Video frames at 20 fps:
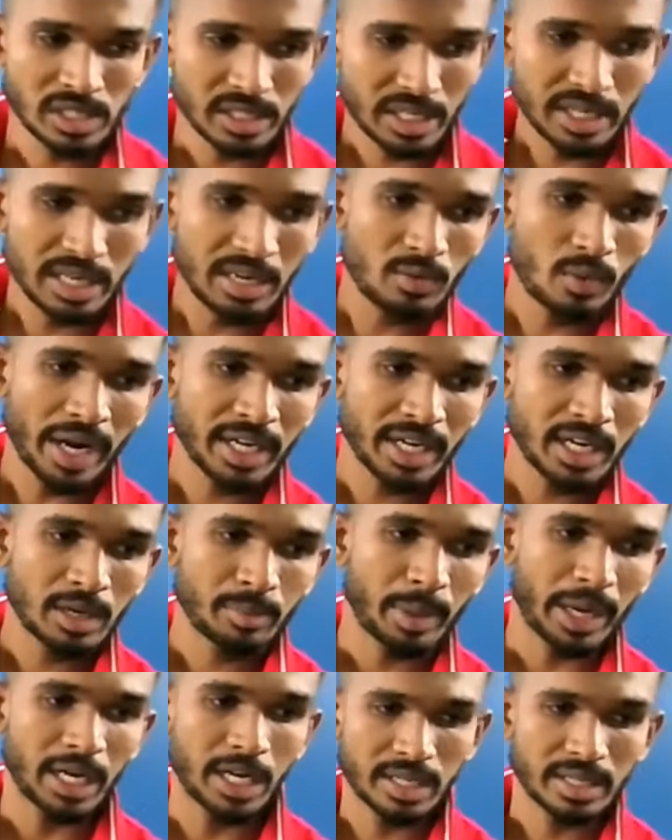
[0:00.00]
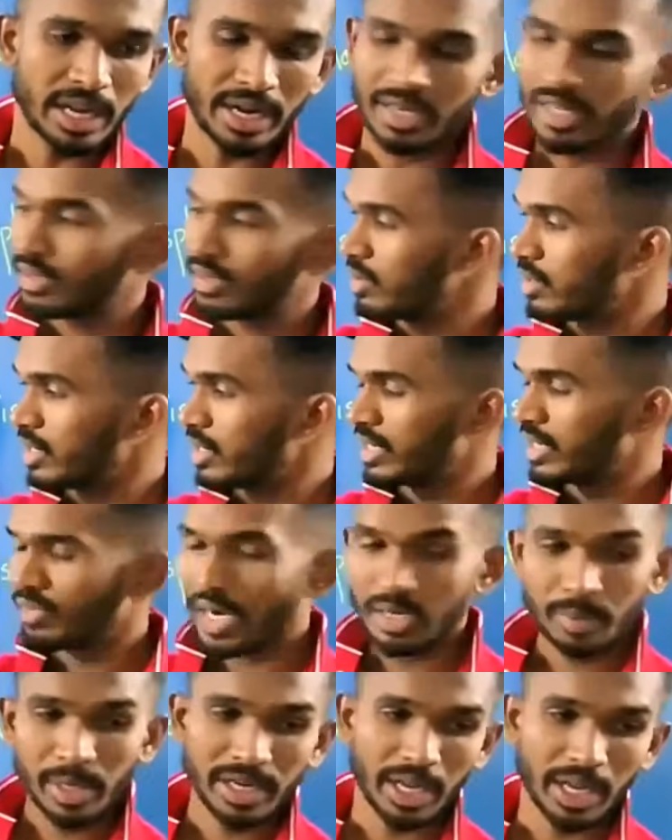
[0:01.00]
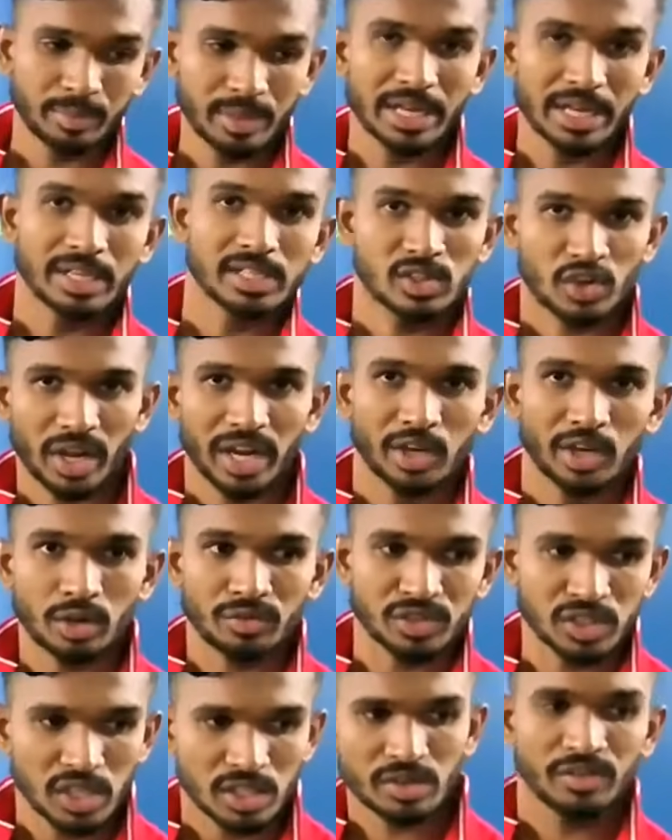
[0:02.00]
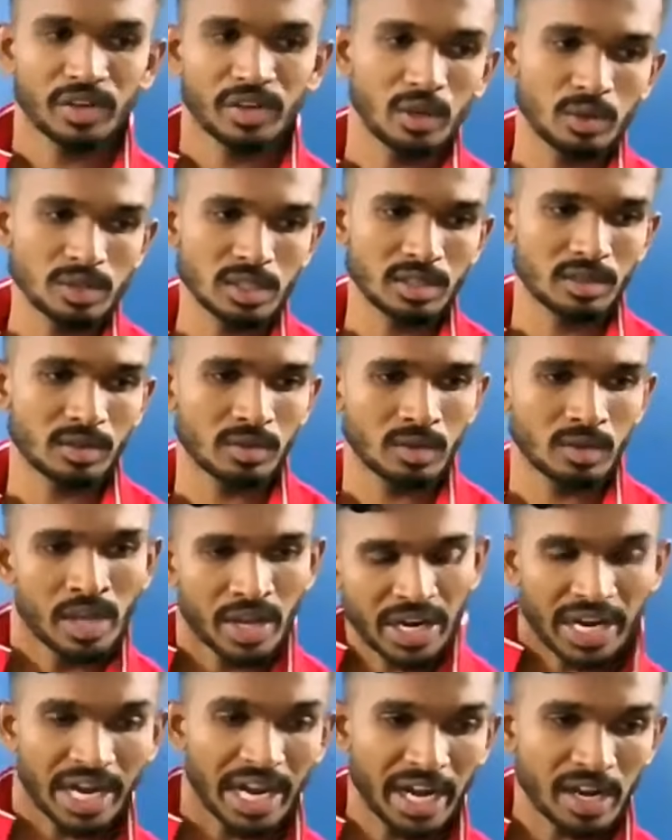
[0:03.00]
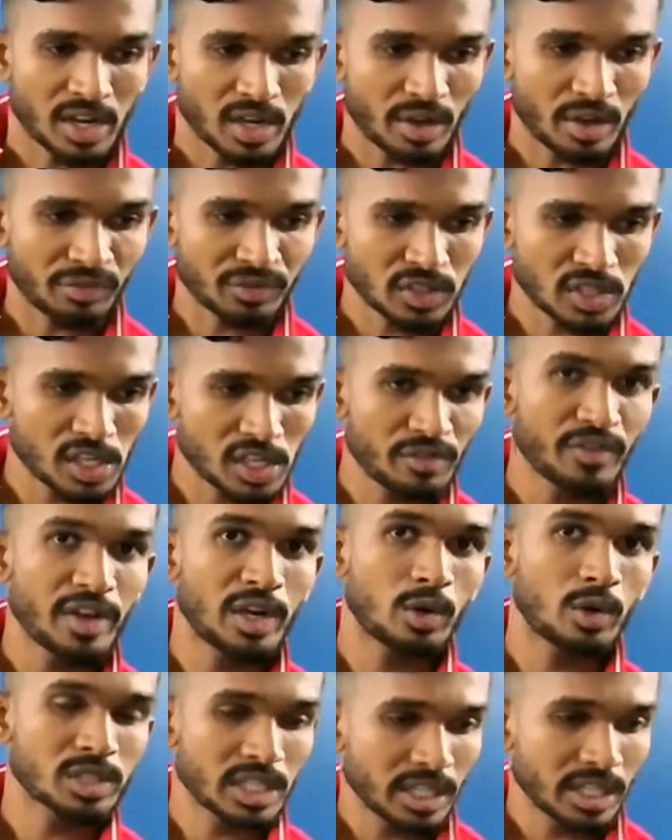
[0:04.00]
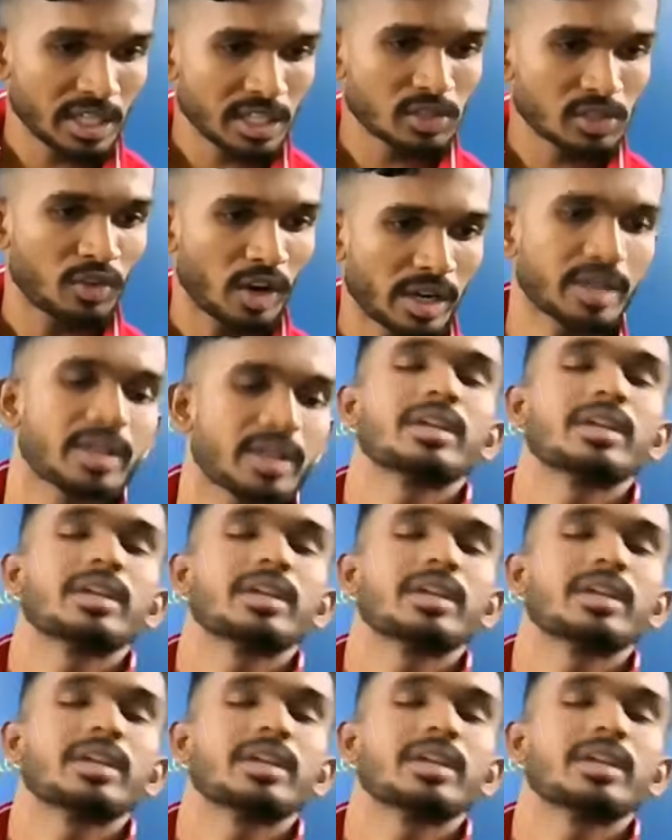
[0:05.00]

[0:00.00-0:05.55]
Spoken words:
divided by time, that is rate of change of velocity. Rate of change of velocity is what?